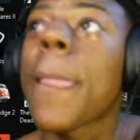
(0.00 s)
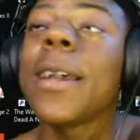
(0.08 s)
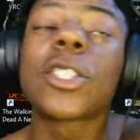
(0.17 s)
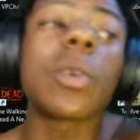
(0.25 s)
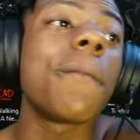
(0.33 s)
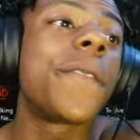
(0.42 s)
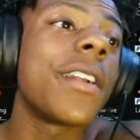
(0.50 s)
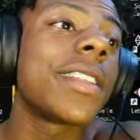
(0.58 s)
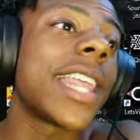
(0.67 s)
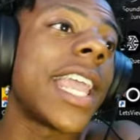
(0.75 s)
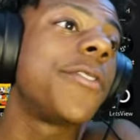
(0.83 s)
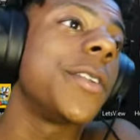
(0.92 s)
So I'm very
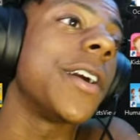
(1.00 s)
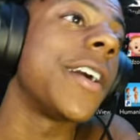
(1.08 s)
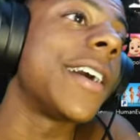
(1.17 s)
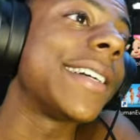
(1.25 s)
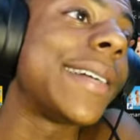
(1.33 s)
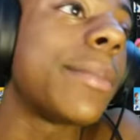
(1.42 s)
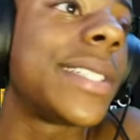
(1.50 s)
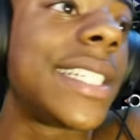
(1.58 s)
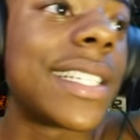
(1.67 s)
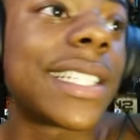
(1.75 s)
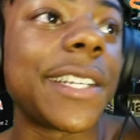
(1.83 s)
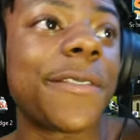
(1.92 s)
thankful, dog. I'm
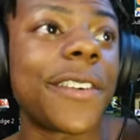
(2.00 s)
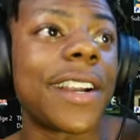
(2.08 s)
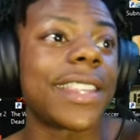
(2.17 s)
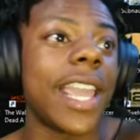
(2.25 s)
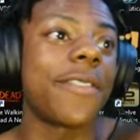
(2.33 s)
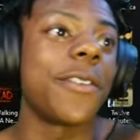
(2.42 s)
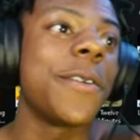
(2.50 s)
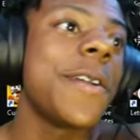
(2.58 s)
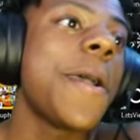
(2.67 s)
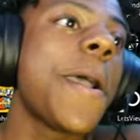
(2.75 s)
seriously very thankful.